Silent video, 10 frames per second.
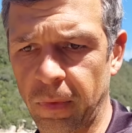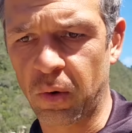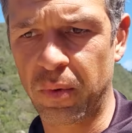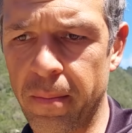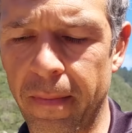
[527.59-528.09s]

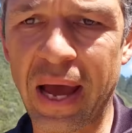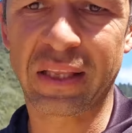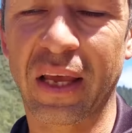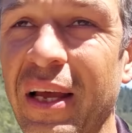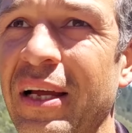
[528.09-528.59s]
We might
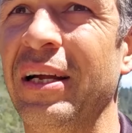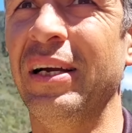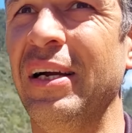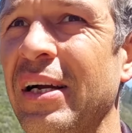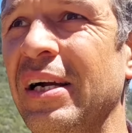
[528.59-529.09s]

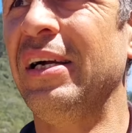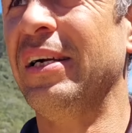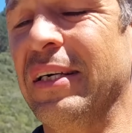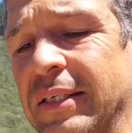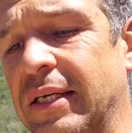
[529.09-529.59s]

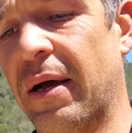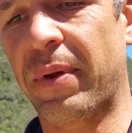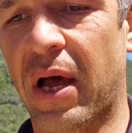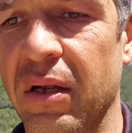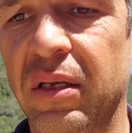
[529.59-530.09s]
come
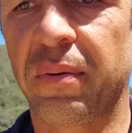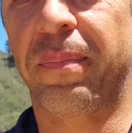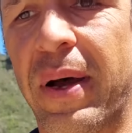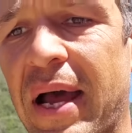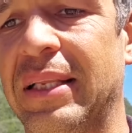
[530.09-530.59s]
out,
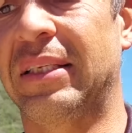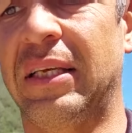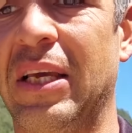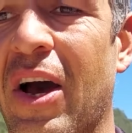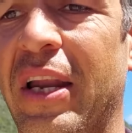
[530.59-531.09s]
but
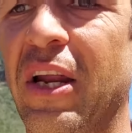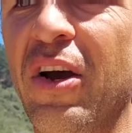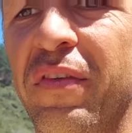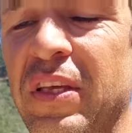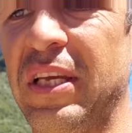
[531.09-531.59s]
yeah, I don't know
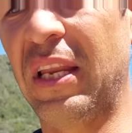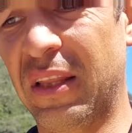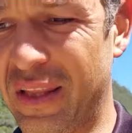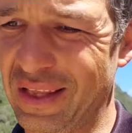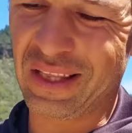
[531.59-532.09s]
if there's
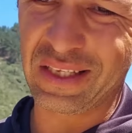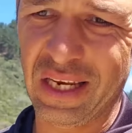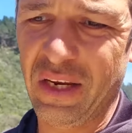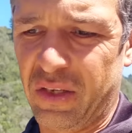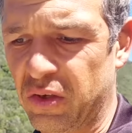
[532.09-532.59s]

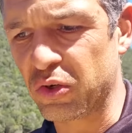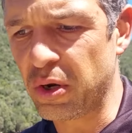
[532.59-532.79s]
any good